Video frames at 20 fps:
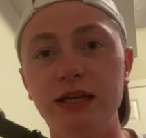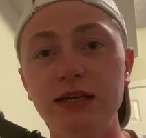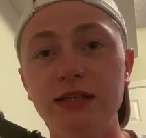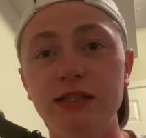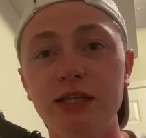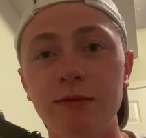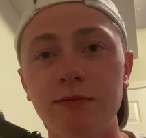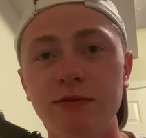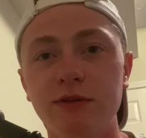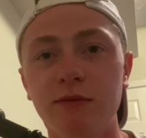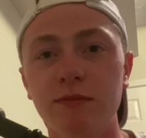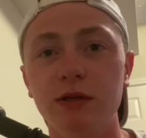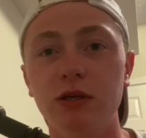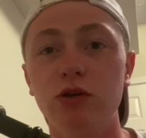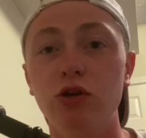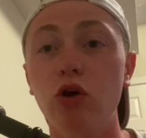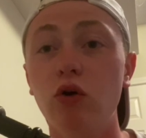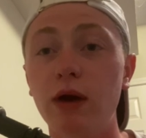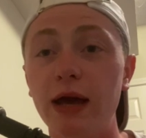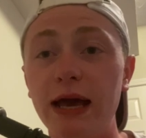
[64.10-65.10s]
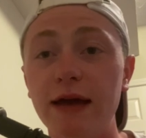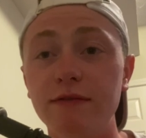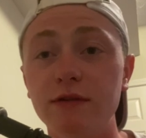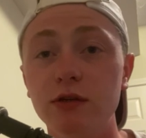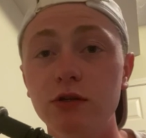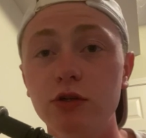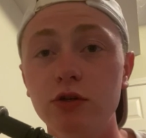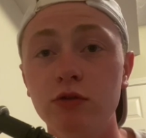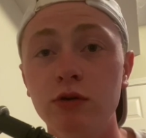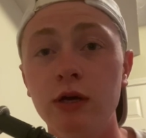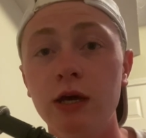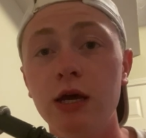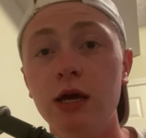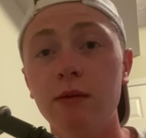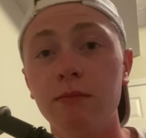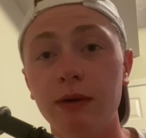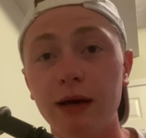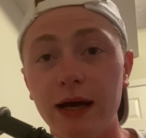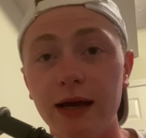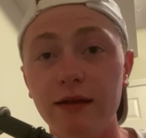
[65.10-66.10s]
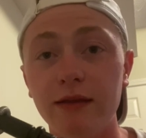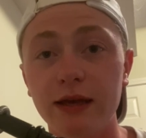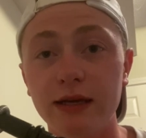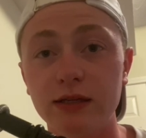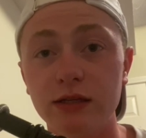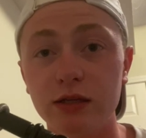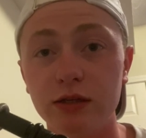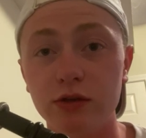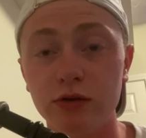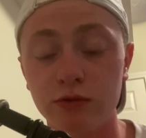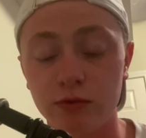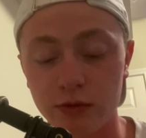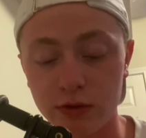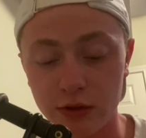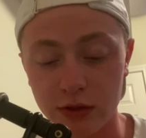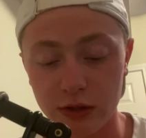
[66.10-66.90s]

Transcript: next step is something you don't have to do, but I like to do.